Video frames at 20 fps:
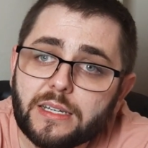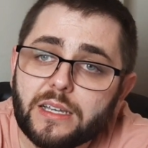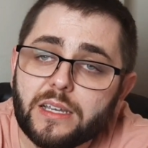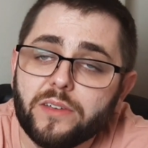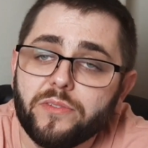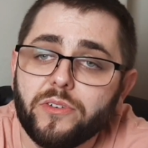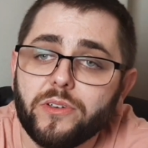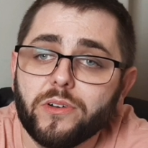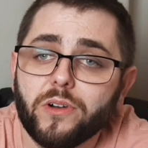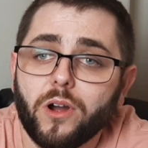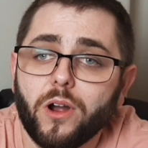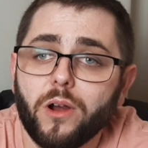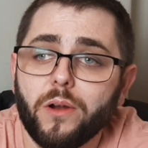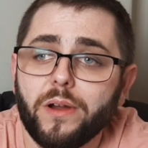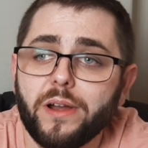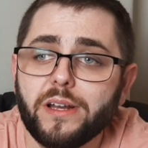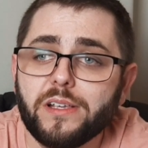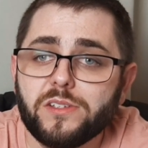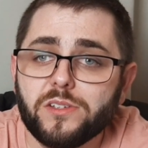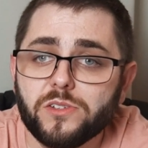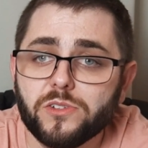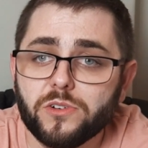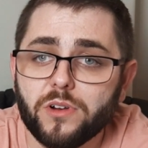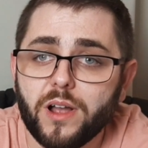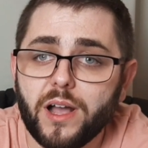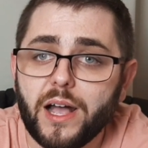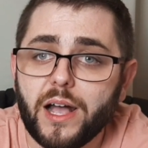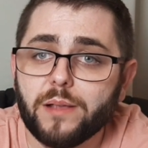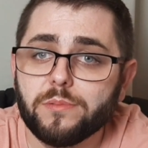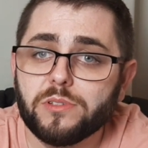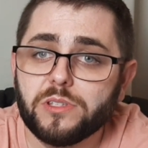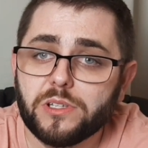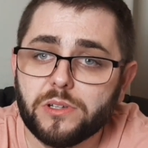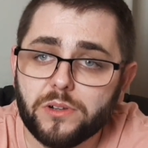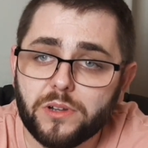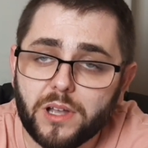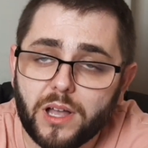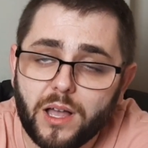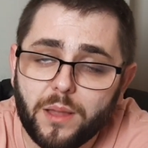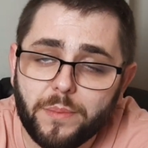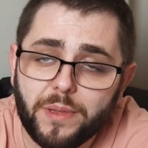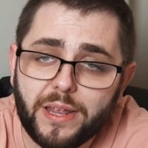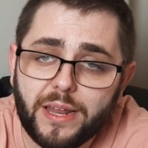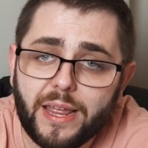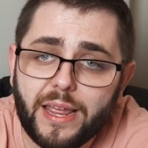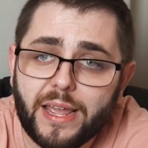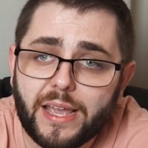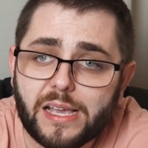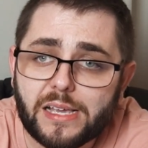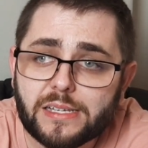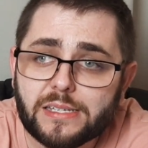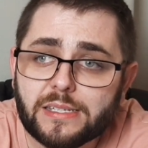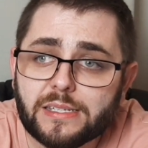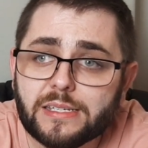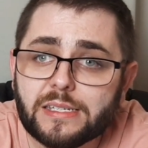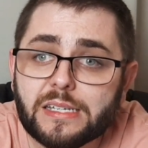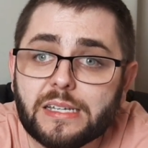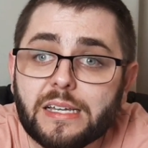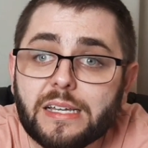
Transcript: If you already subscribed, still comment S.